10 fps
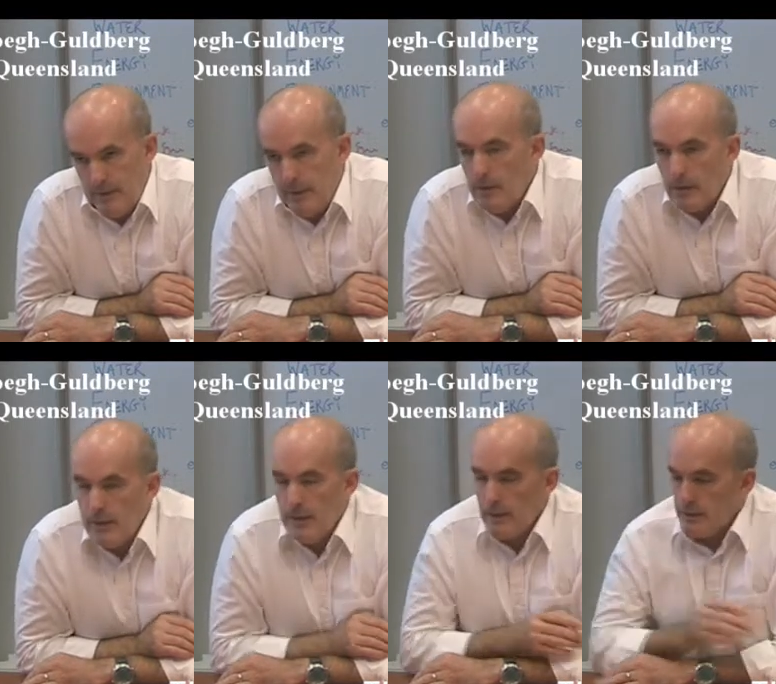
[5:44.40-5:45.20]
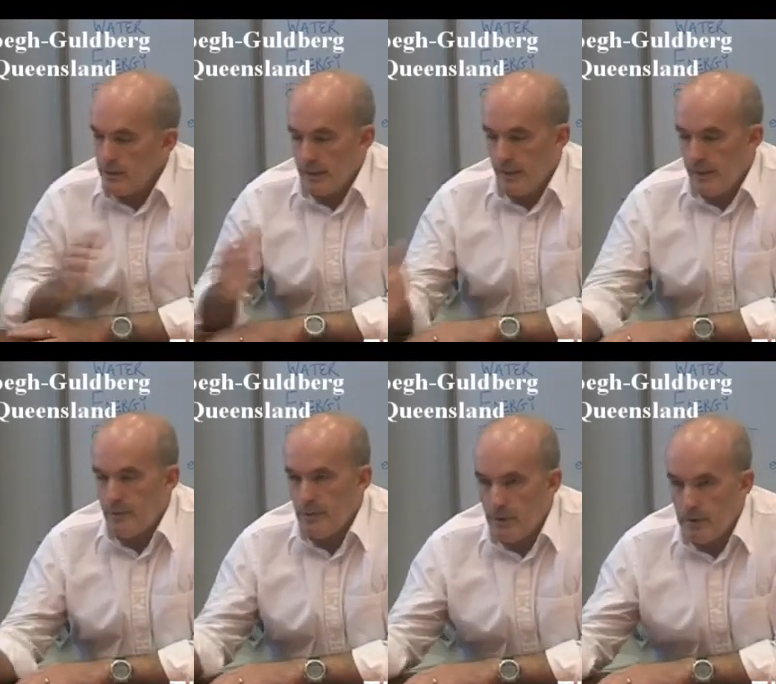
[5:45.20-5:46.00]
Now, you can
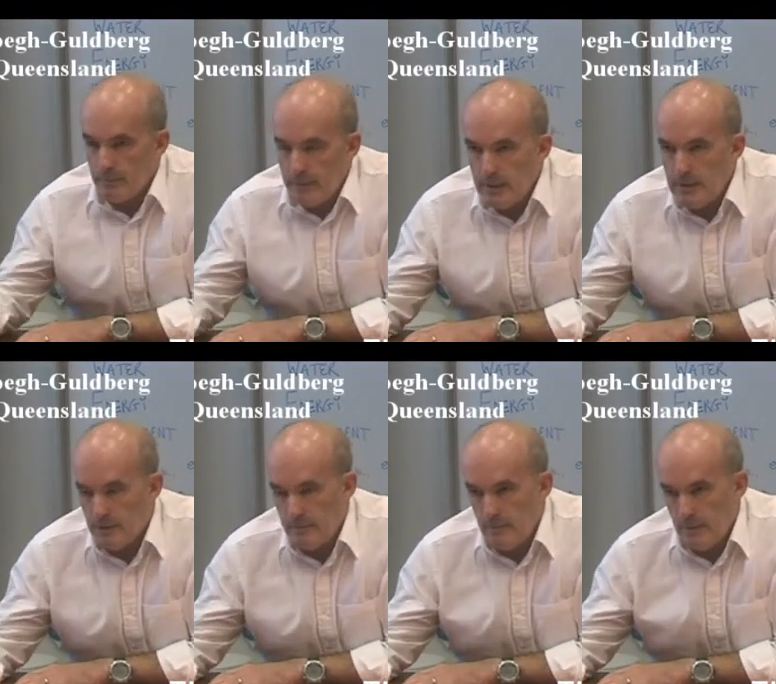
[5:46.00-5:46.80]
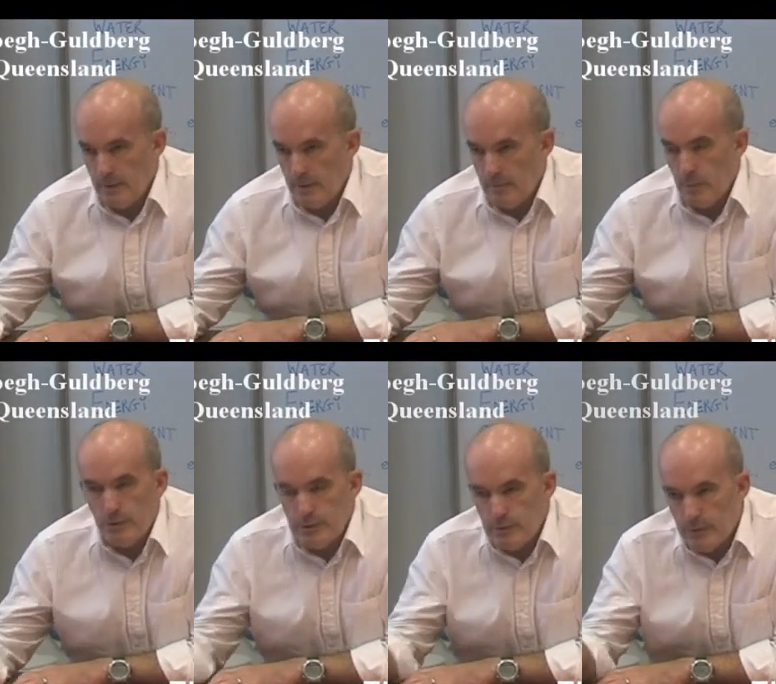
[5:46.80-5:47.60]
have your own opinion, but
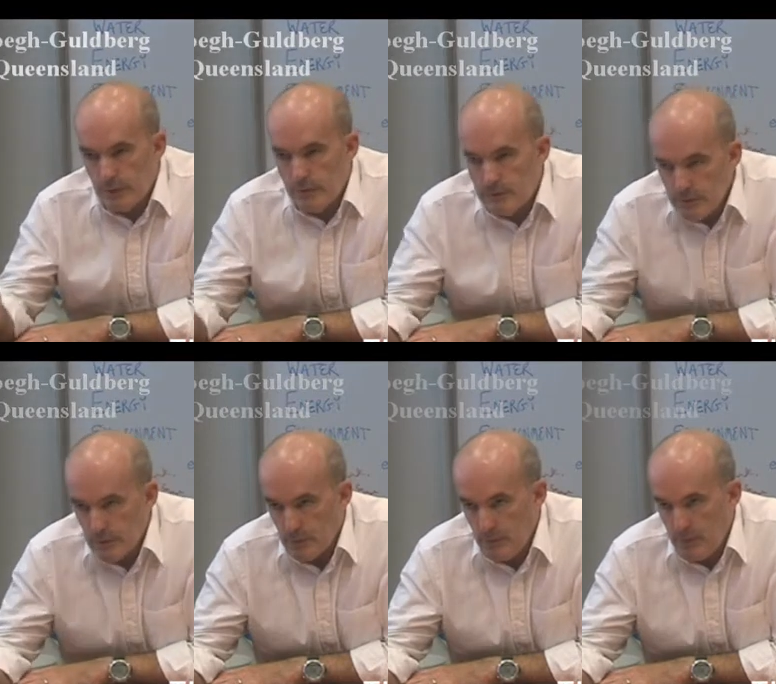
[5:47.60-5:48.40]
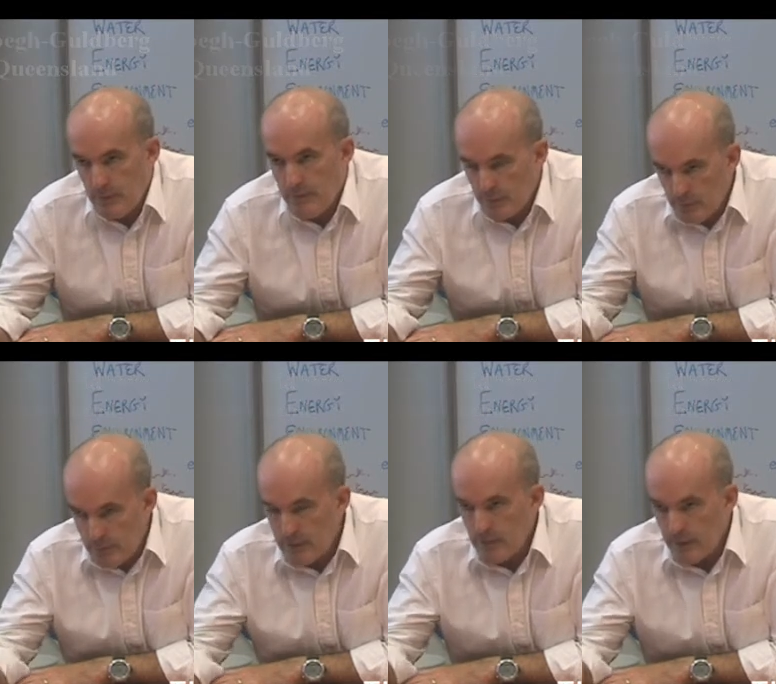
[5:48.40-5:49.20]
what you've got to do, if you
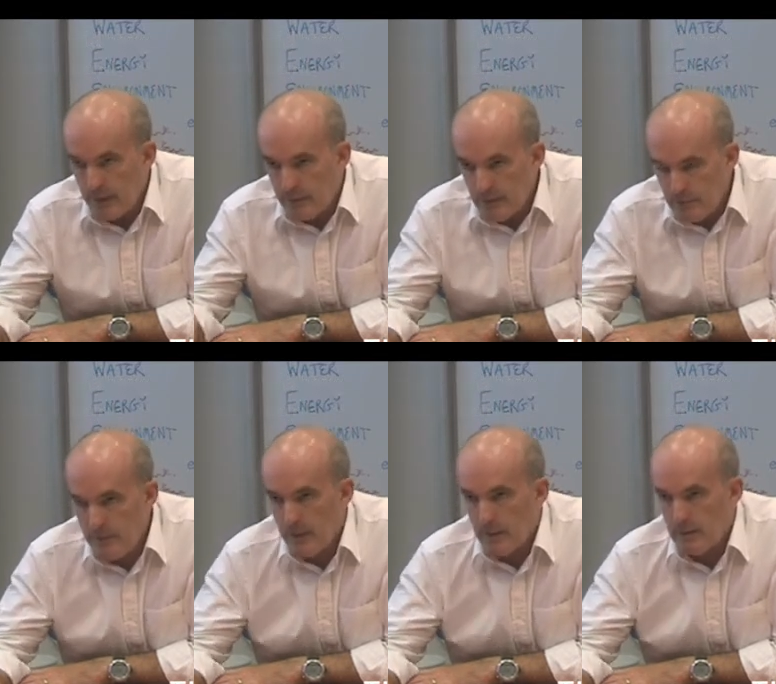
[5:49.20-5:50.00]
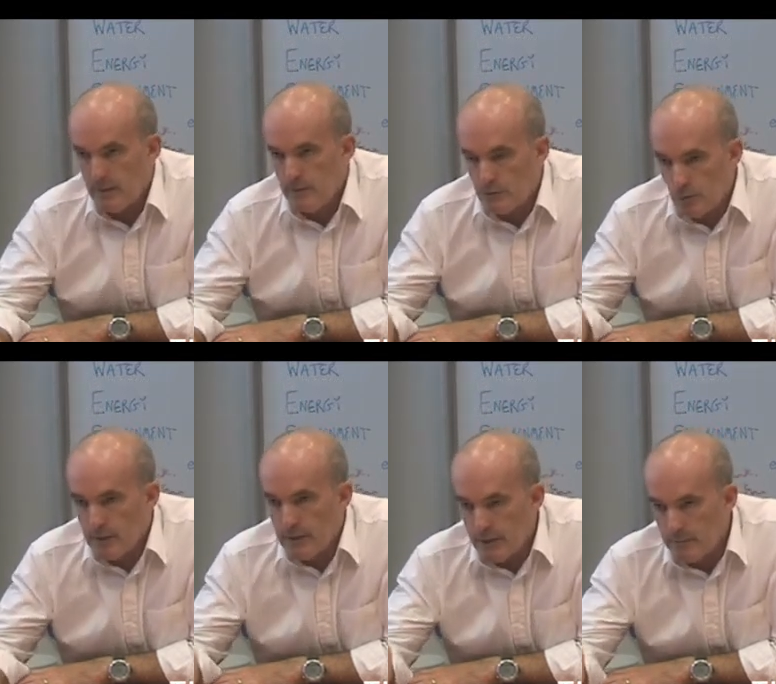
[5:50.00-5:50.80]
really want to have an impact, is
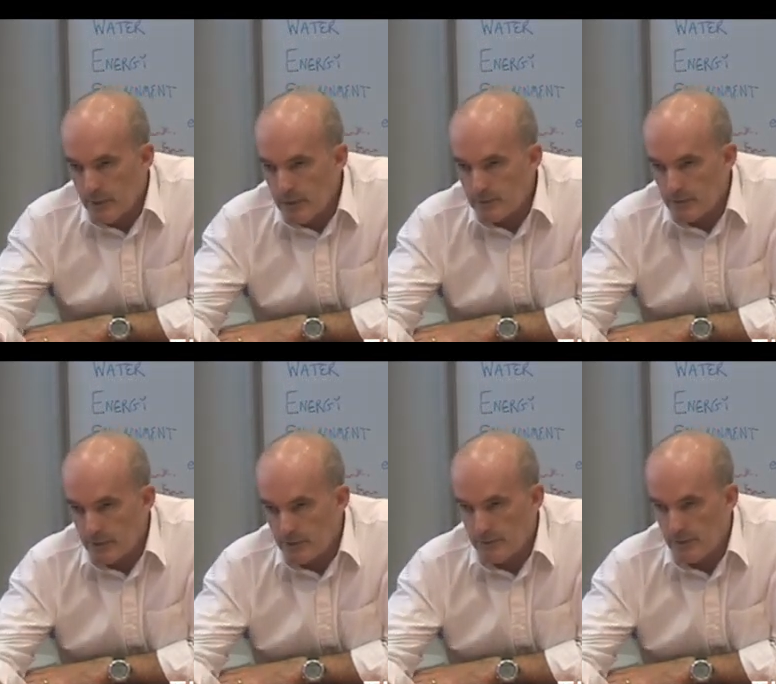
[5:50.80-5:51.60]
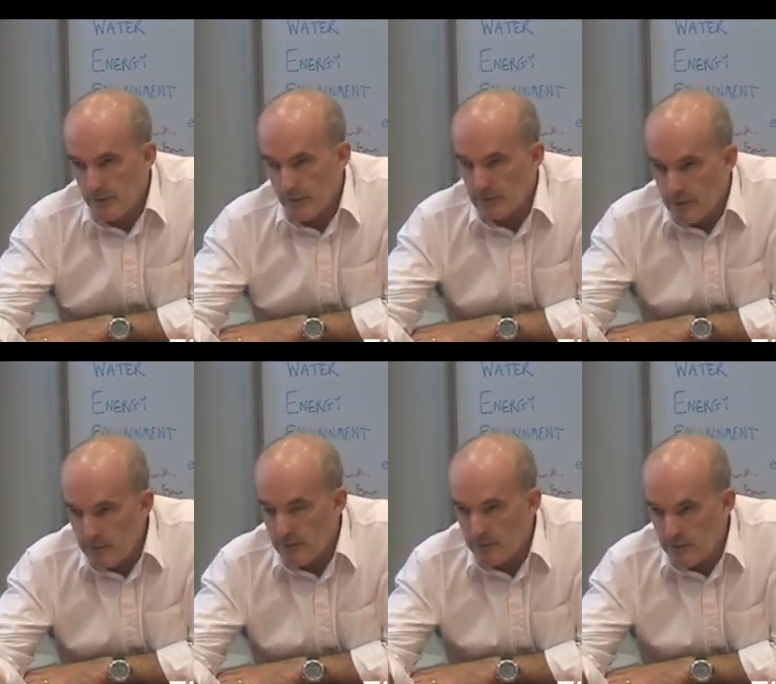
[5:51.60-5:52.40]
join that process and
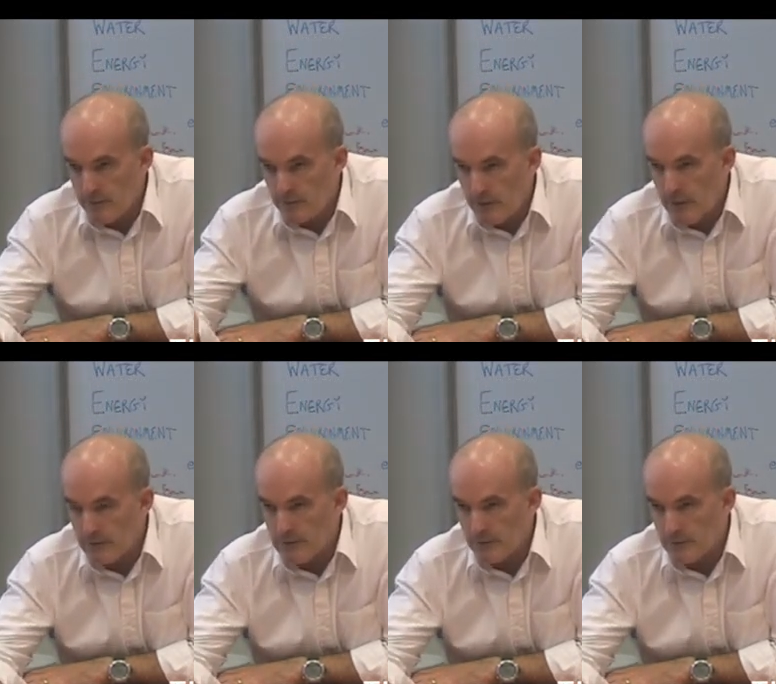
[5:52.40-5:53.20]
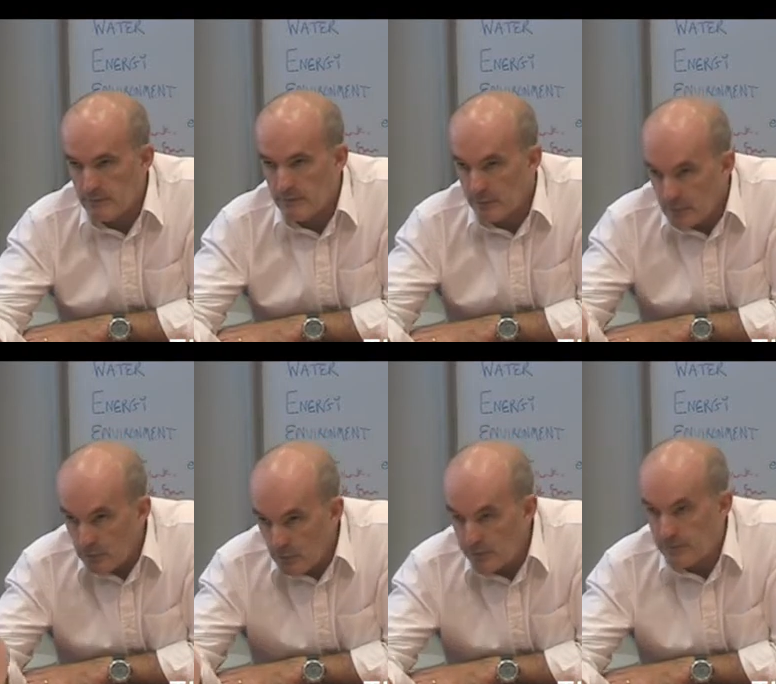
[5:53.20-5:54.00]
convince the other scientists that
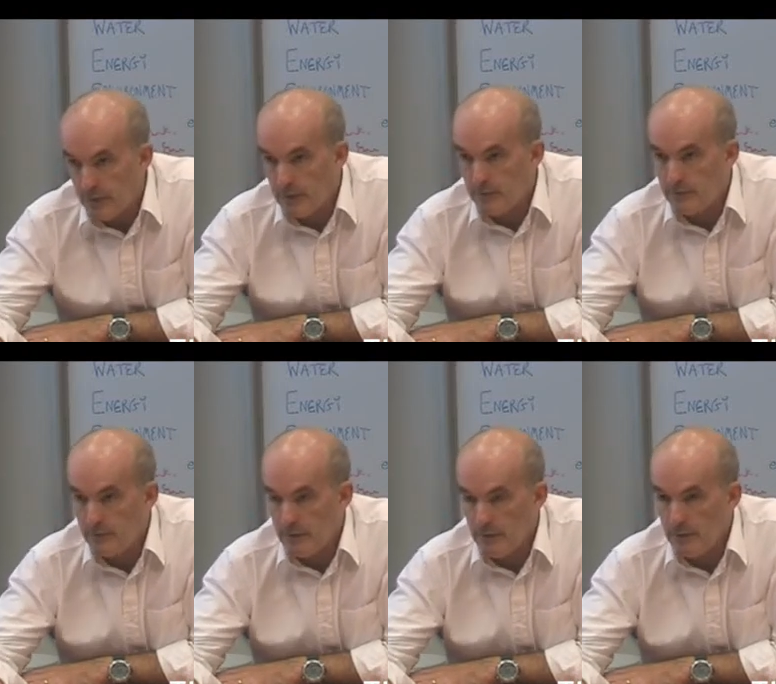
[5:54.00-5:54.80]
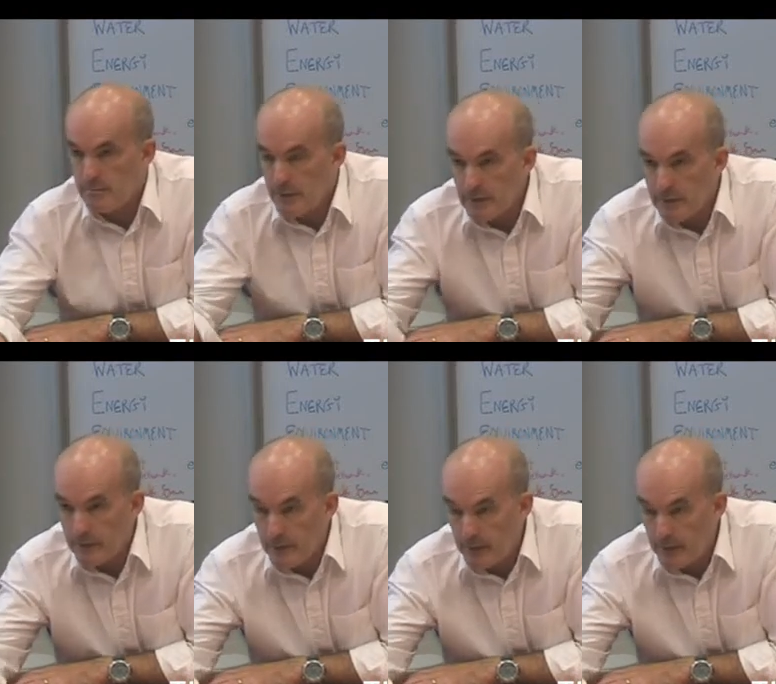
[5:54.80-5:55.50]
your science is better than